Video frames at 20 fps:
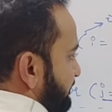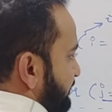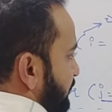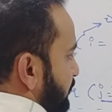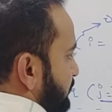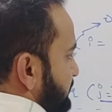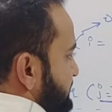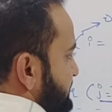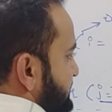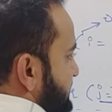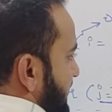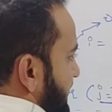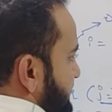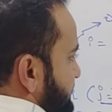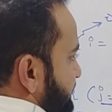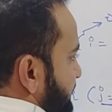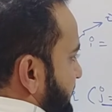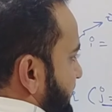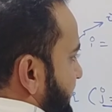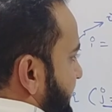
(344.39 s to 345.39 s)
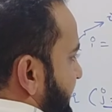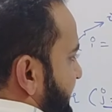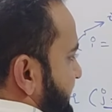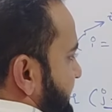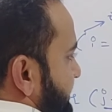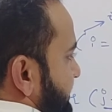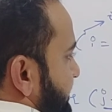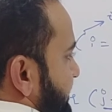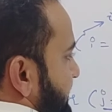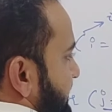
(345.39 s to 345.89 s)
4 stars will get
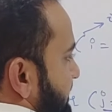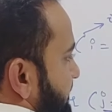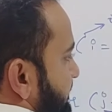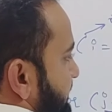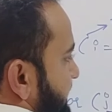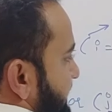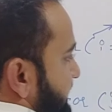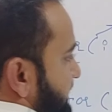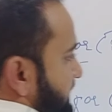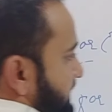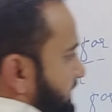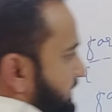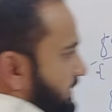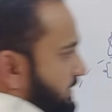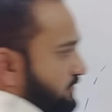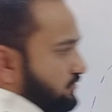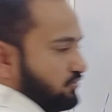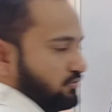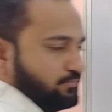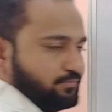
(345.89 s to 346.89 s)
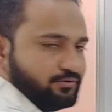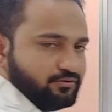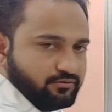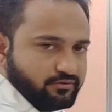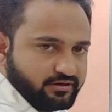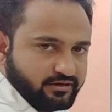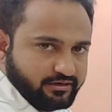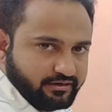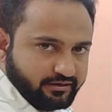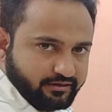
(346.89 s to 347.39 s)
printed. I hope you're
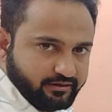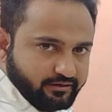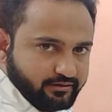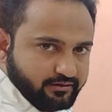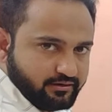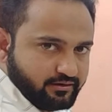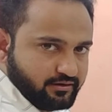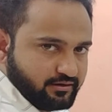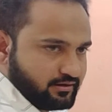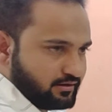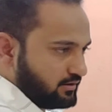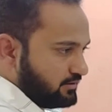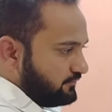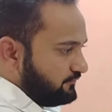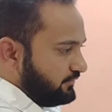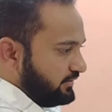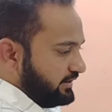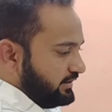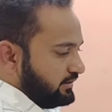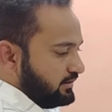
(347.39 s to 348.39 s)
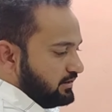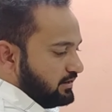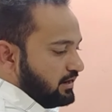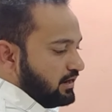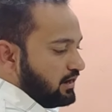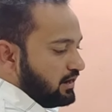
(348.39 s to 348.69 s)
getting it. Fine.